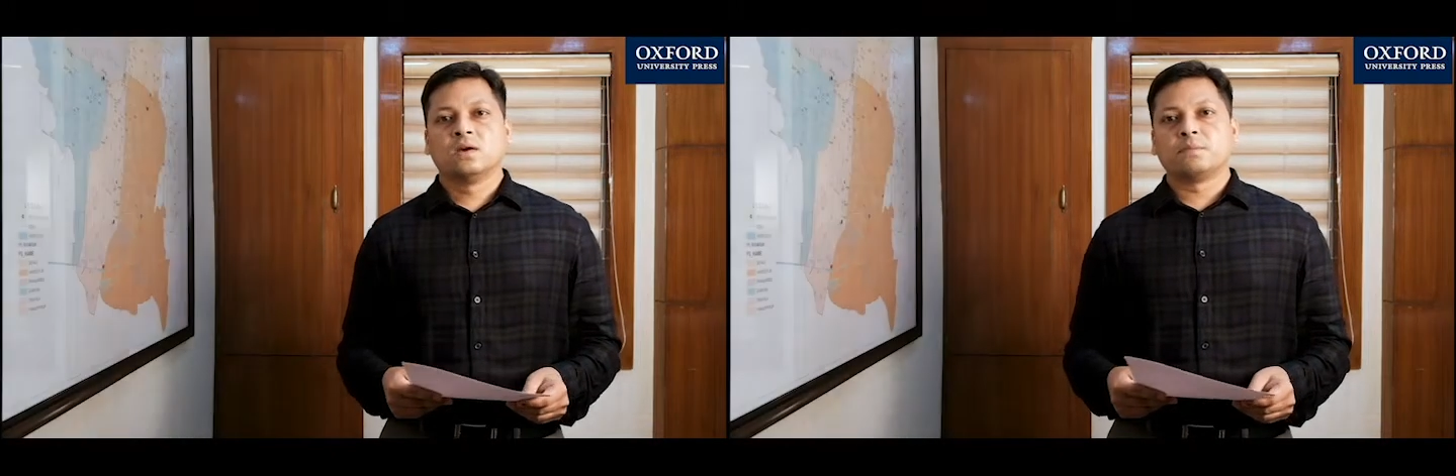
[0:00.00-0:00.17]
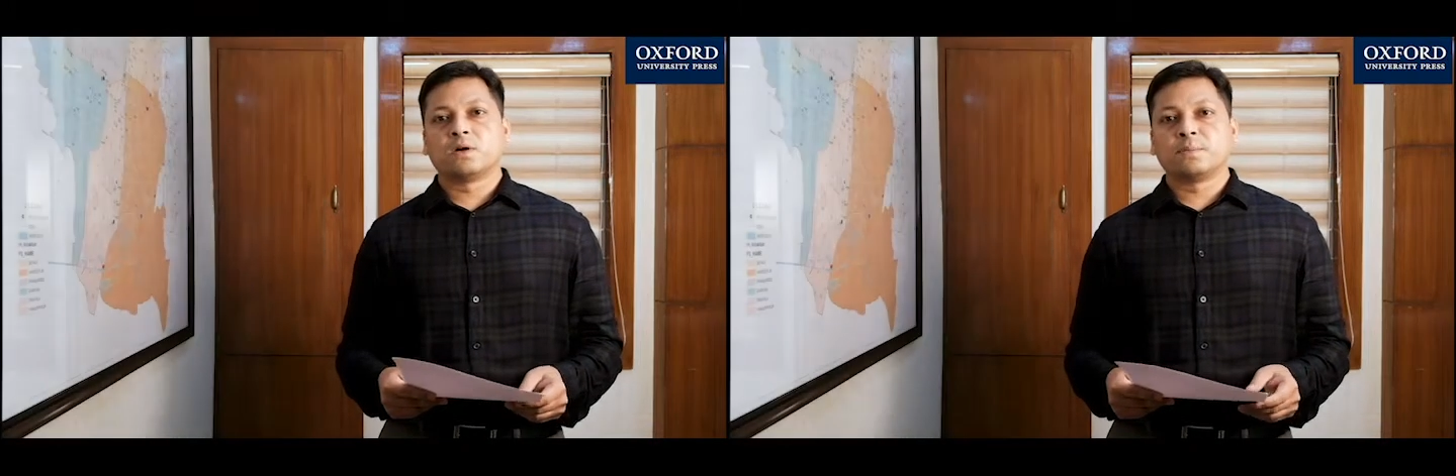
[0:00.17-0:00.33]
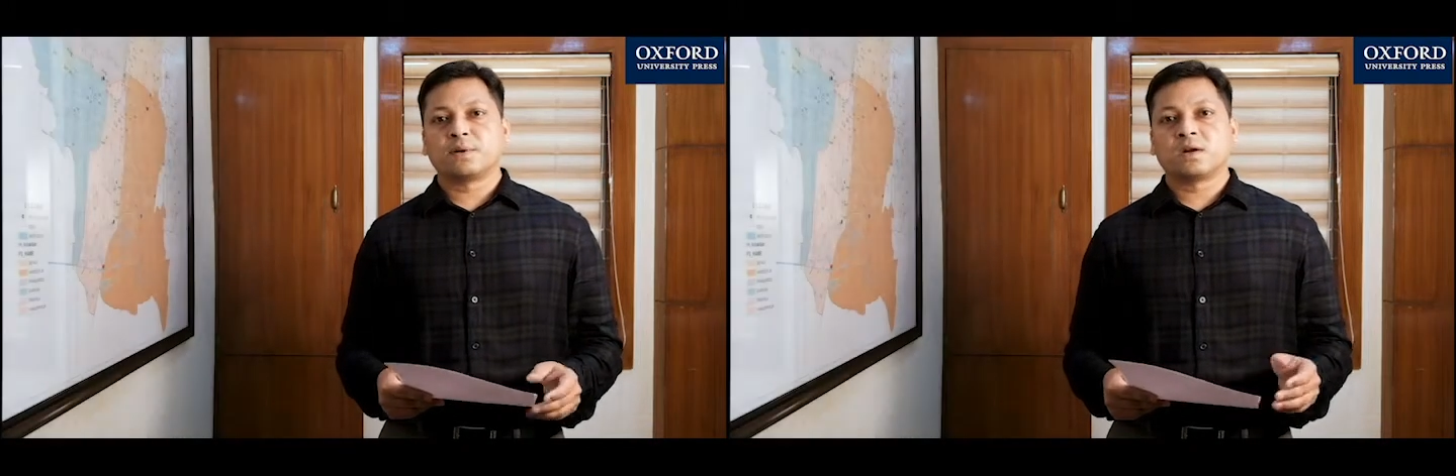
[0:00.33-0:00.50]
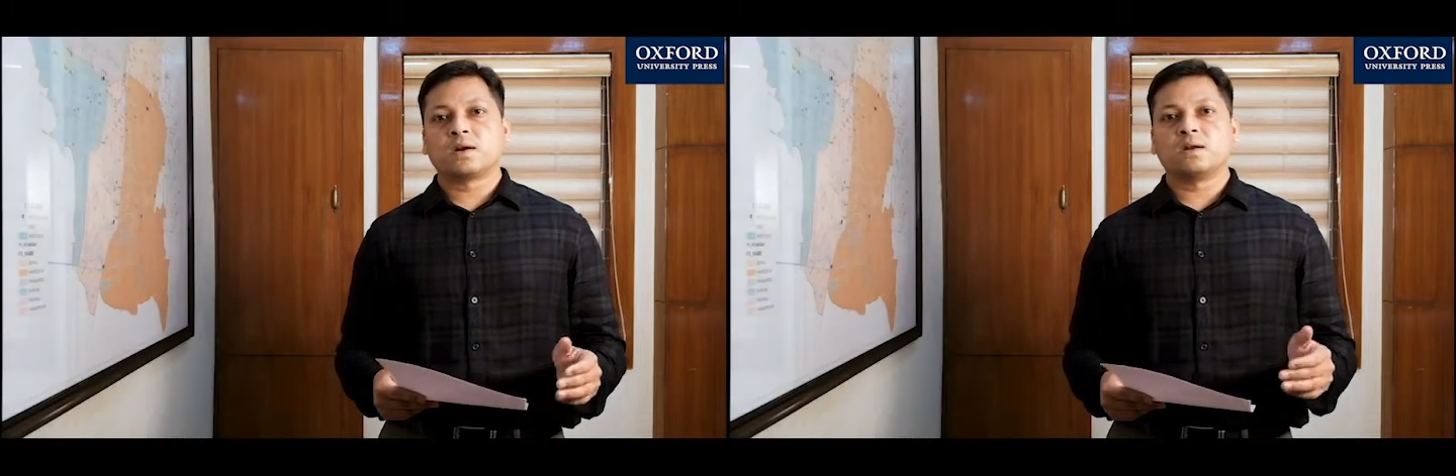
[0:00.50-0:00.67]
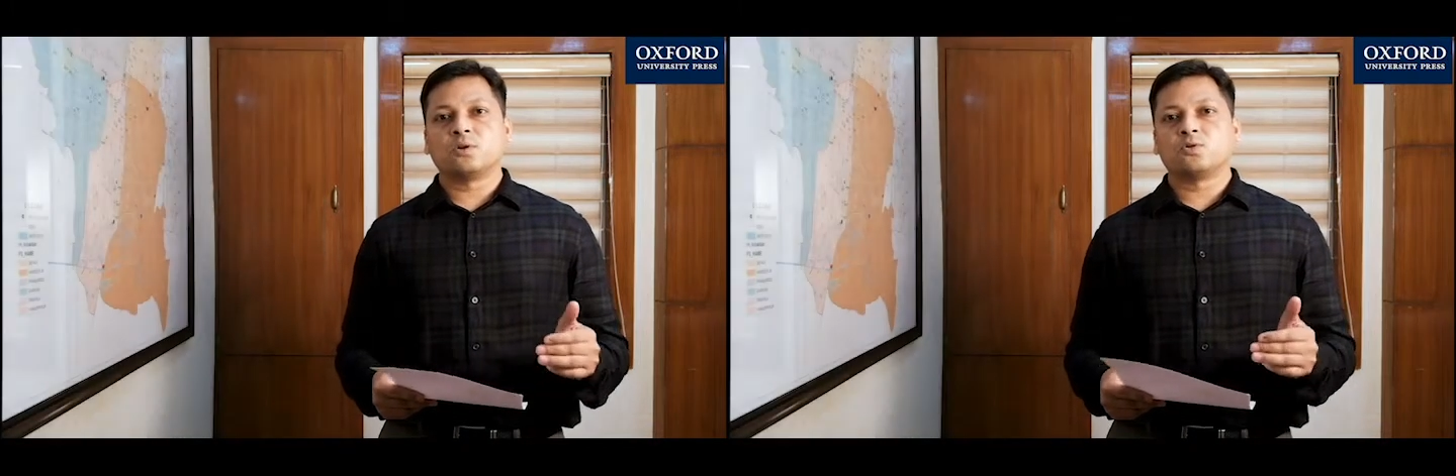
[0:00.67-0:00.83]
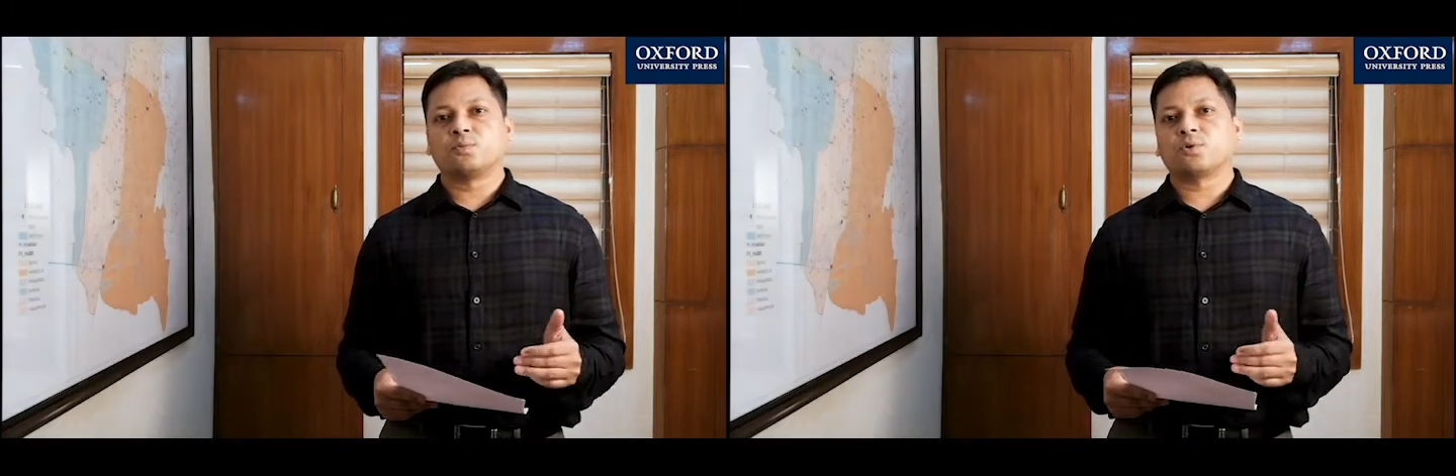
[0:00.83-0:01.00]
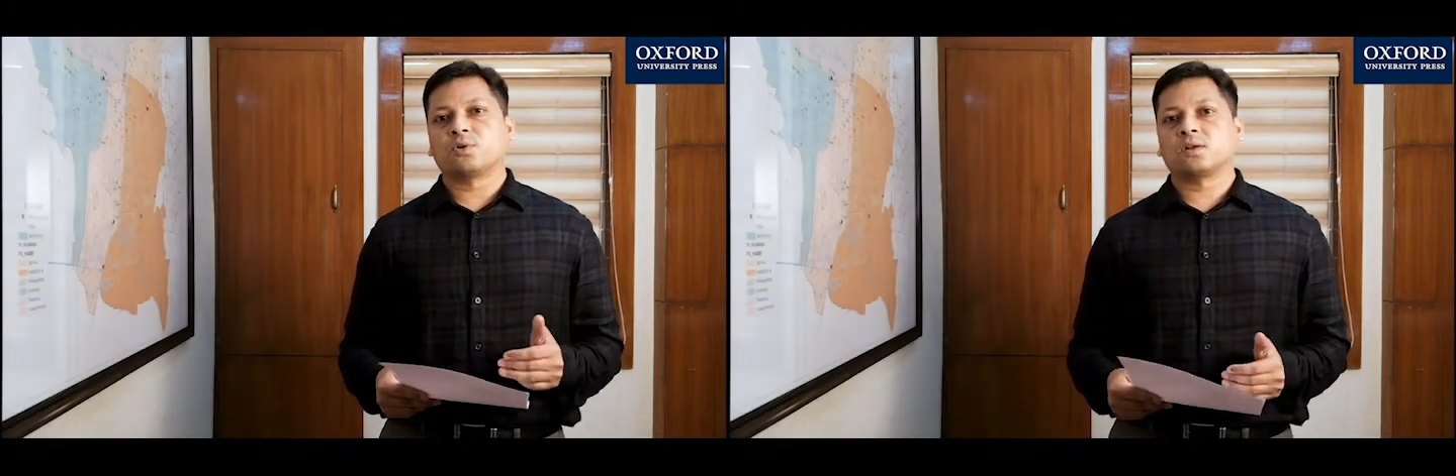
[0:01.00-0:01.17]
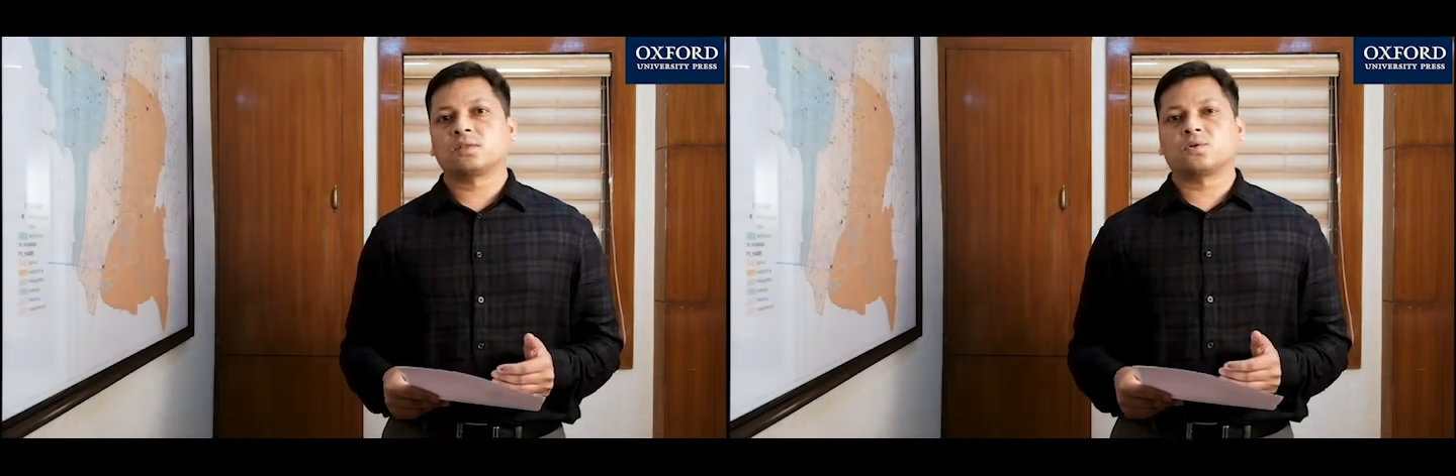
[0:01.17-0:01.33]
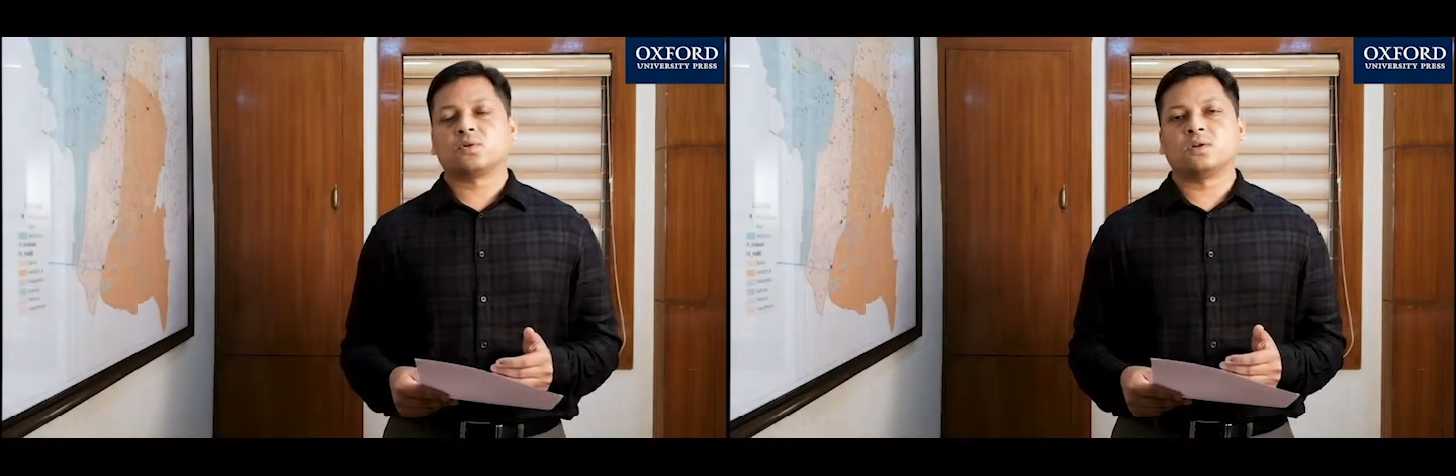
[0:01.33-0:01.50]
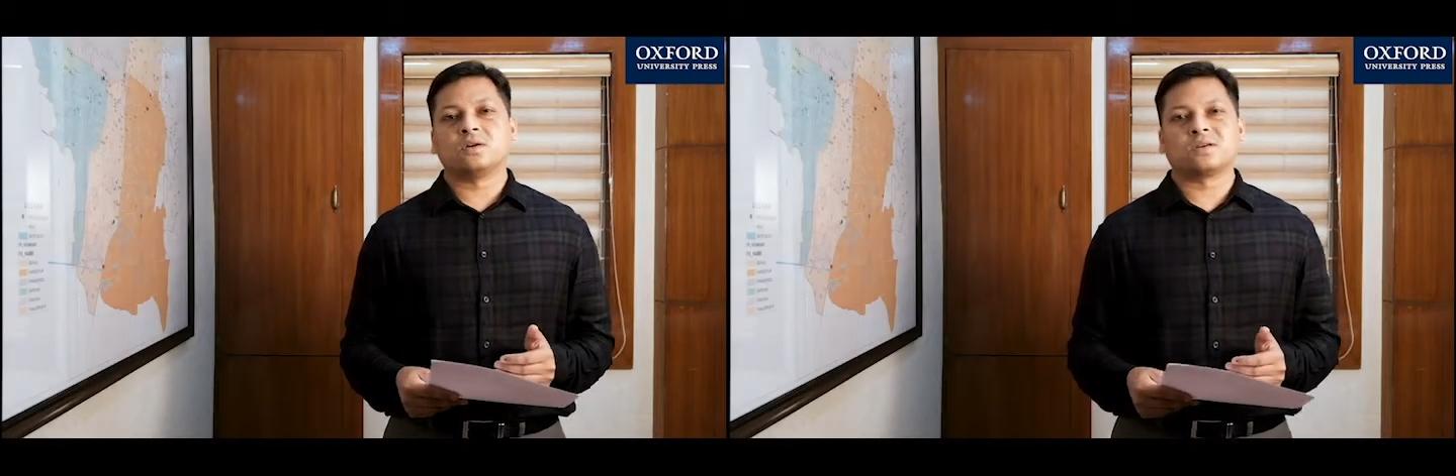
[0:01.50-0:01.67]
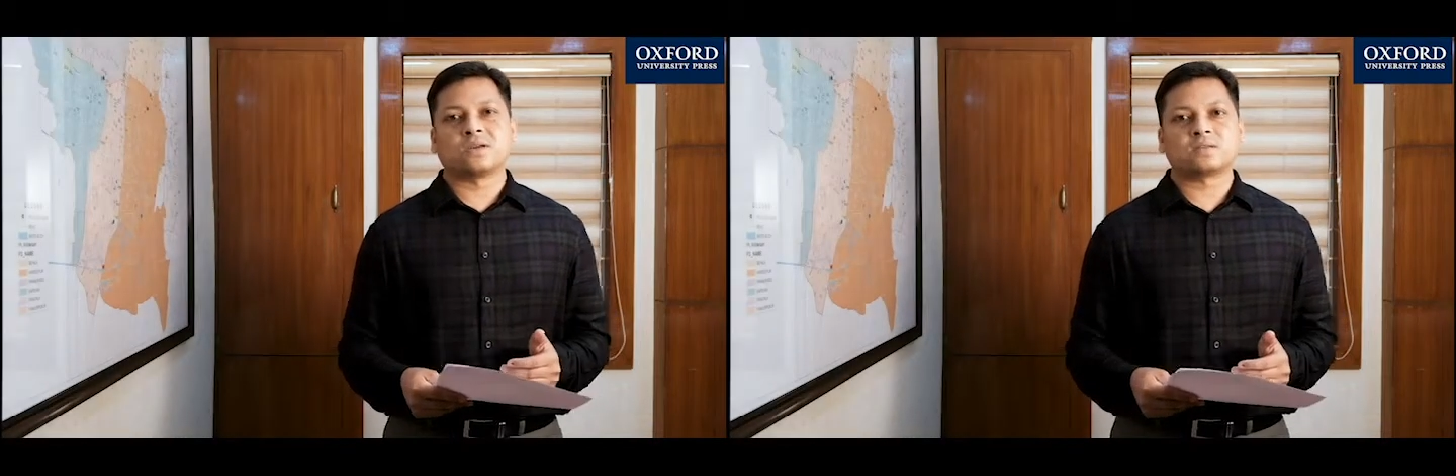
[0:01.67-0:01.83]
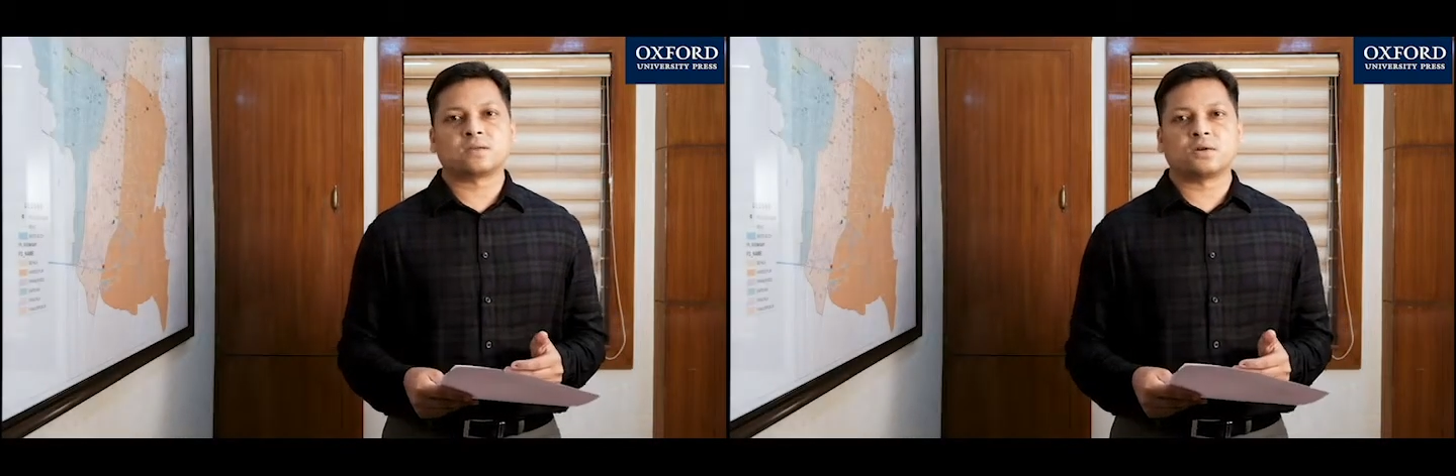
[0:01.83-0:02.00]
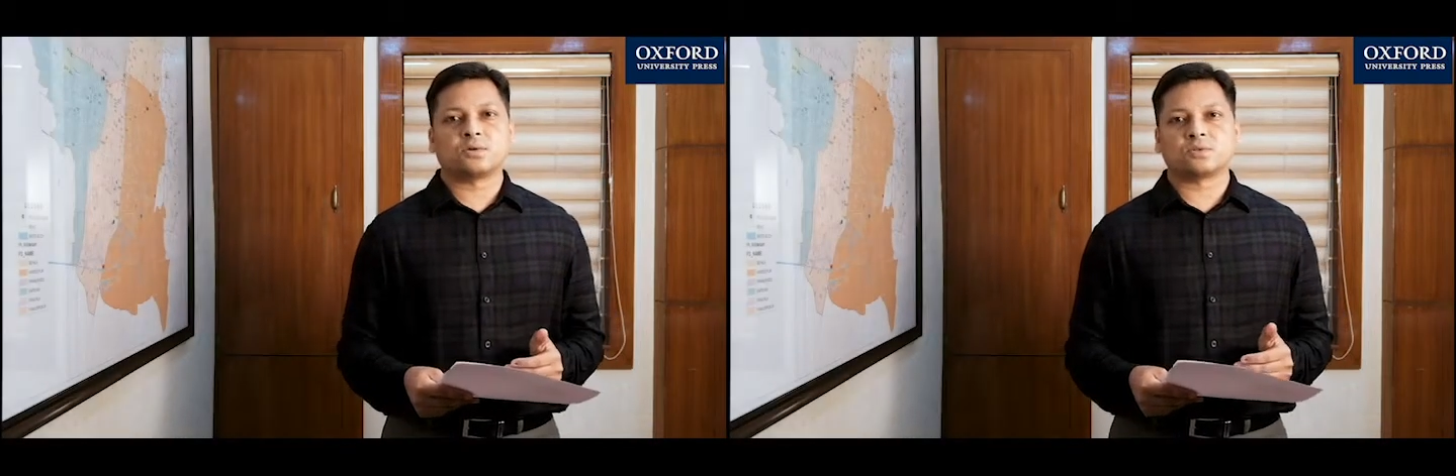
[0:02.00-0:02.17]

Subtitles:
purportedly to protect their own interests and